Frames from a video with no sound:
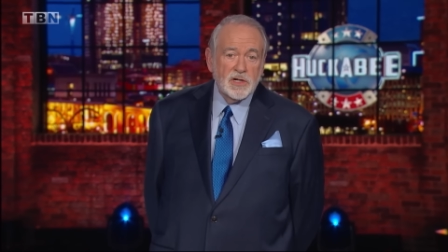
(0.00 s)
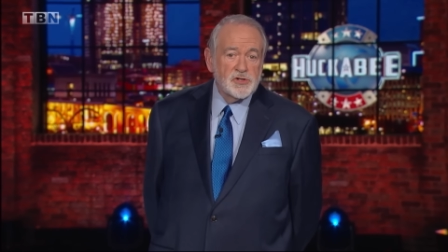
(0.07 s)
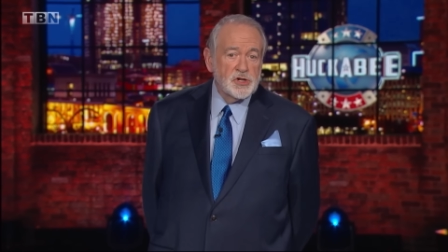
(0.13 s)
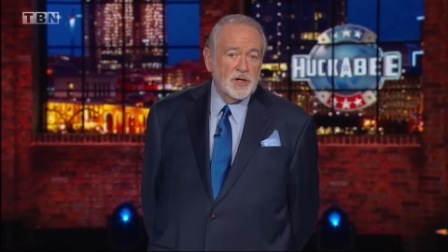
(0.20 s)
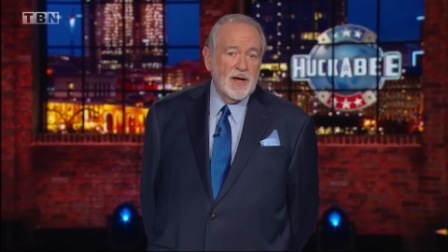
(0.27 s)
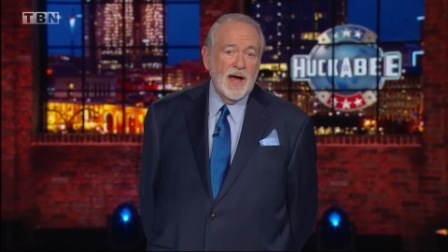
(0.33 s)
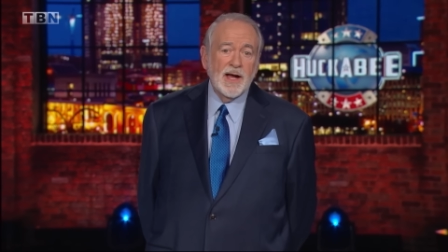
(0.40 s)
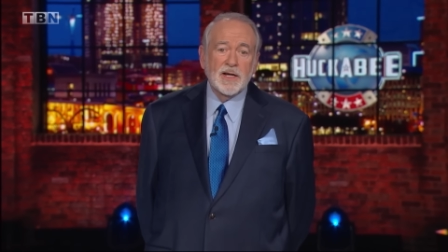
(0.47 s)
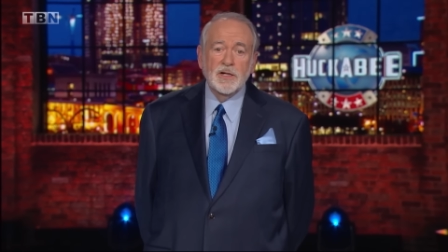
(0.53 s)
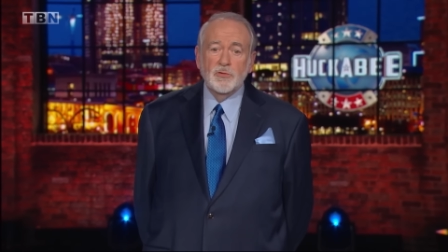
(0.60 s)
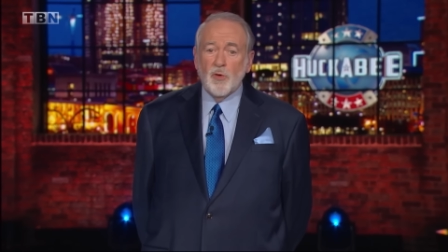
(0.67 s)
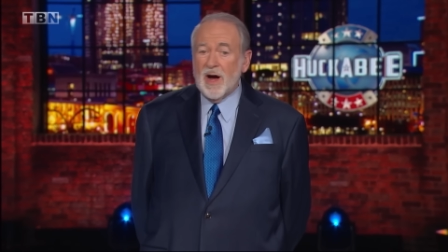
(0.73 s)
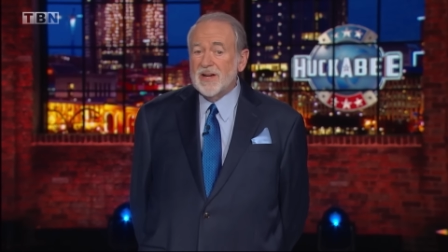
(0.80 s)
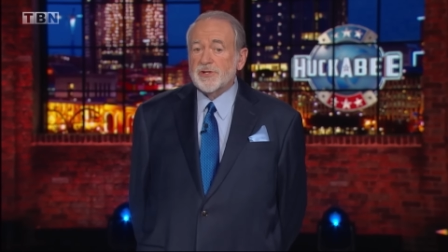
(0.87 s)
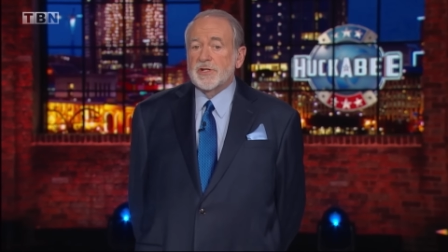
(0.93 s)
Chicago,
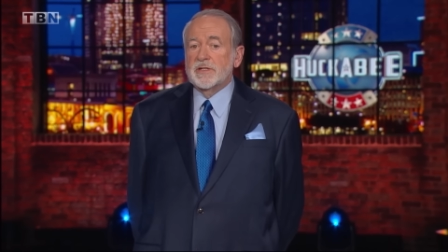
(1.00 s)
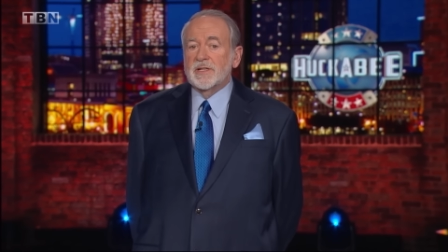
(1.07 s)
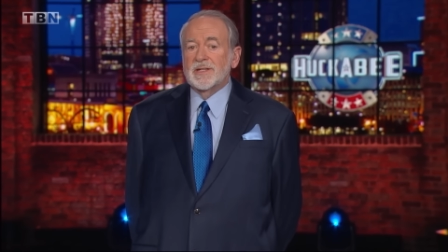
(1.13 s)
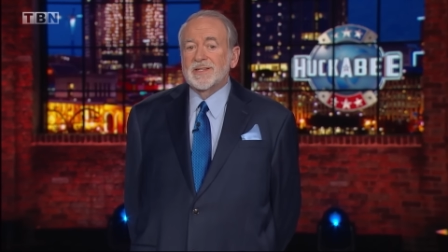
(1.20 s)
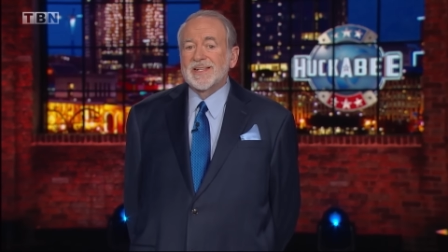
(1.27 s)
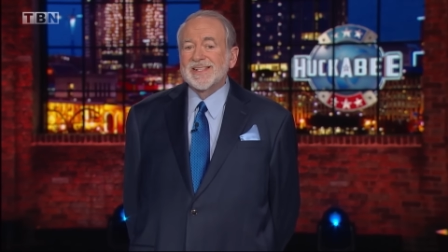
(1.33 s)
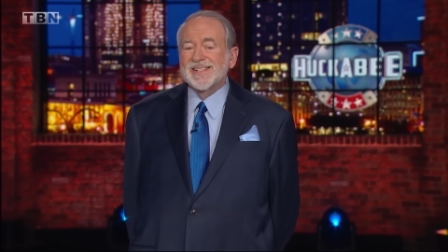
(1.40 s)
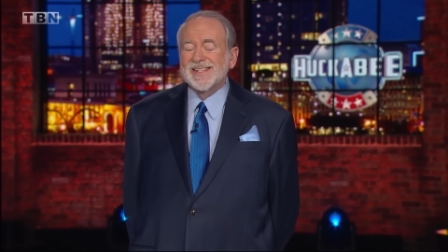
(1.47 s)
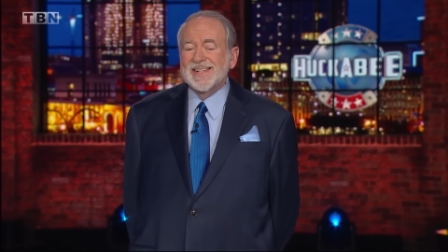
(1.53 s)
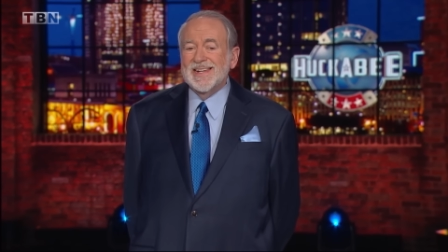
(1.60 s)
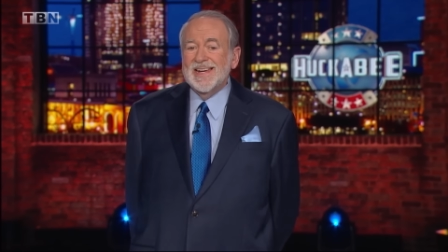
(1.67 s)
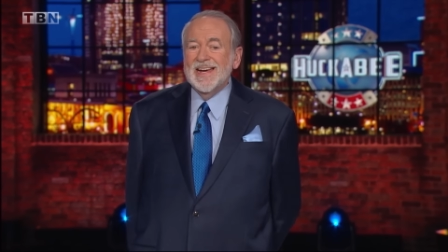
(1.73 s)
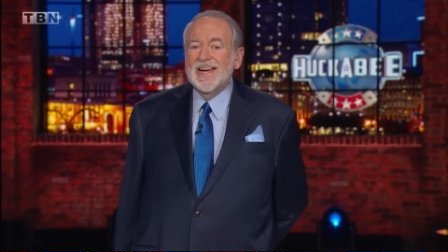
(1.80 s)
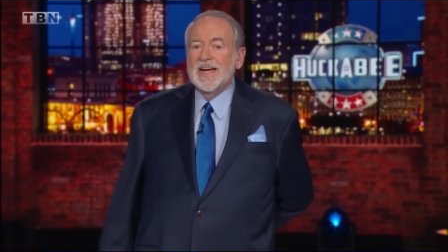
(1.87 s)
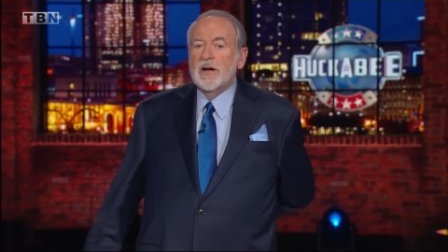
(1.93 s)
Washington,
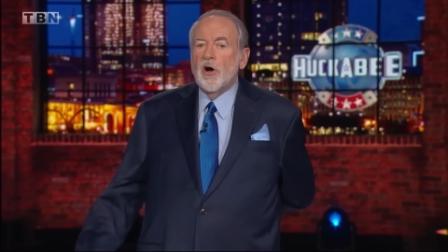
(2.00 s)
D.C.,